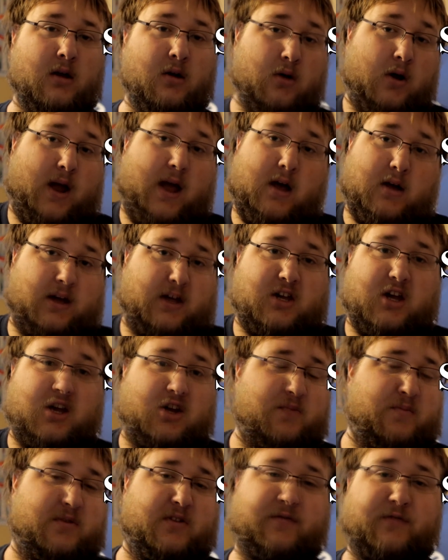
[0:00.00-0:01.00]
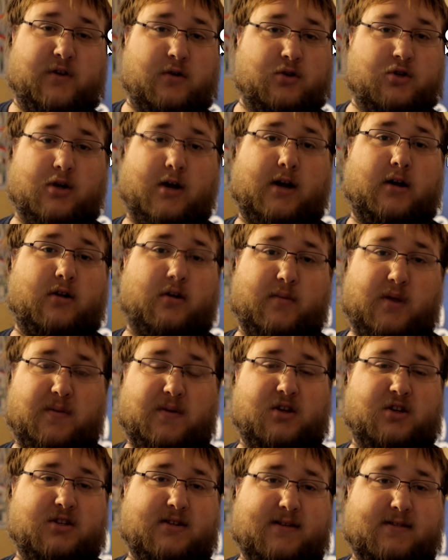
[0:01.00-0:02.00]
Or hell, it, it could be the future. I don't know.
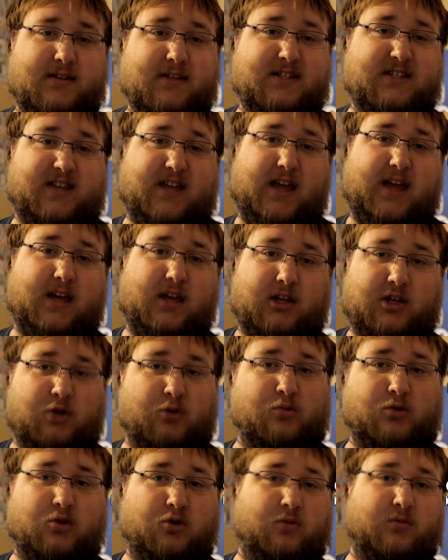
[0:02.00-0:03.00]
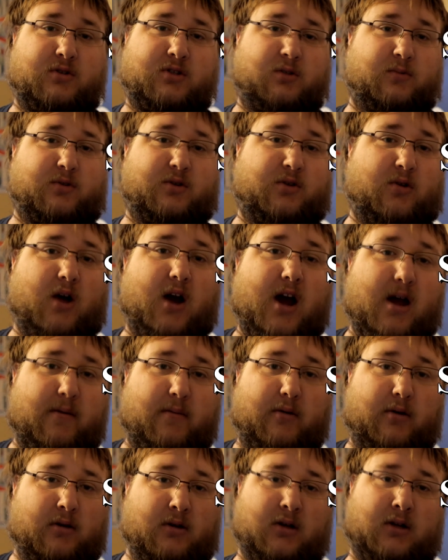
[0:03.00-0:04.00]
Maybe you just have to say YouTube
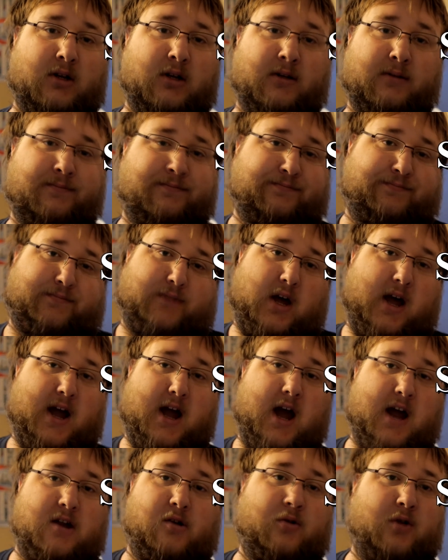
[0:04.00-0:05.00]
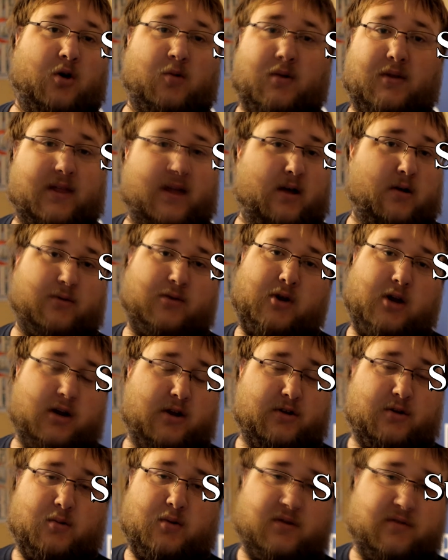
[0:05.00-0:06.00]
subscribe. I, I don't know what the hell they're
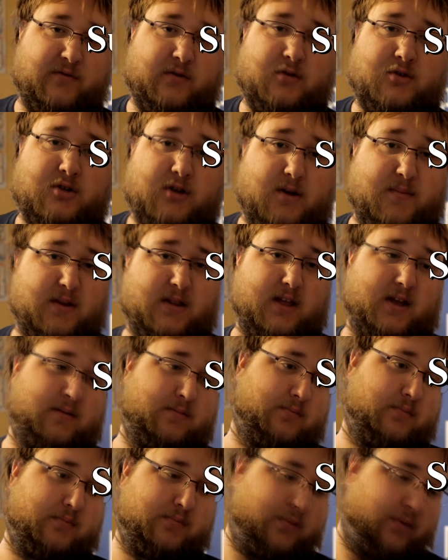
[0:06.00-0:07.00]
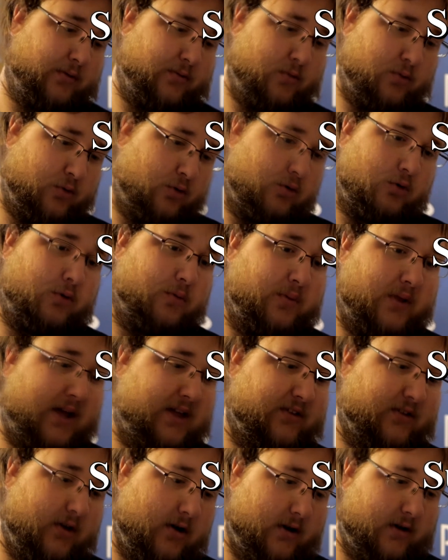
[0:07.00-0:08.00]
going to do in the future. I mean, they threw Google
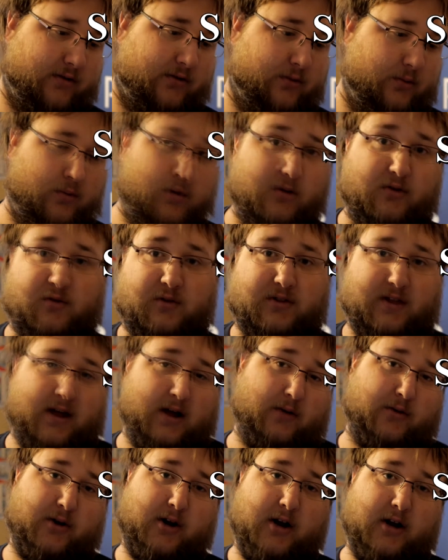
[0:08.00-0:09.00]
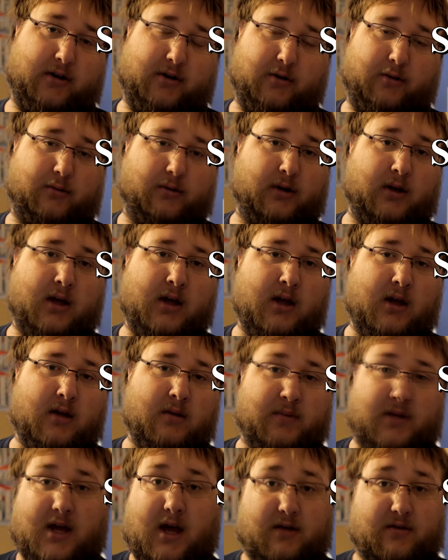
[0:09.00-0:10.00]
Plus on us. Who knows what the hell they're going to do.
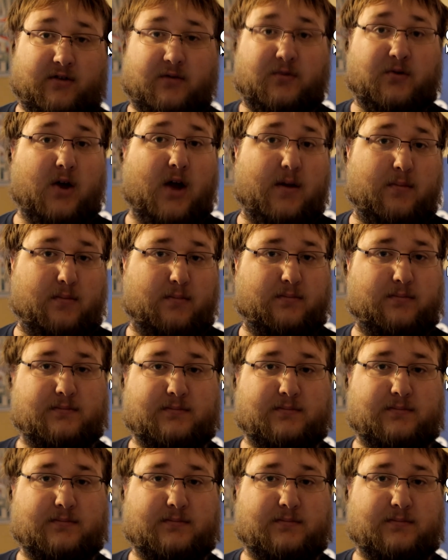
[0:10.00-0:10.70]
But yeah, subscribe.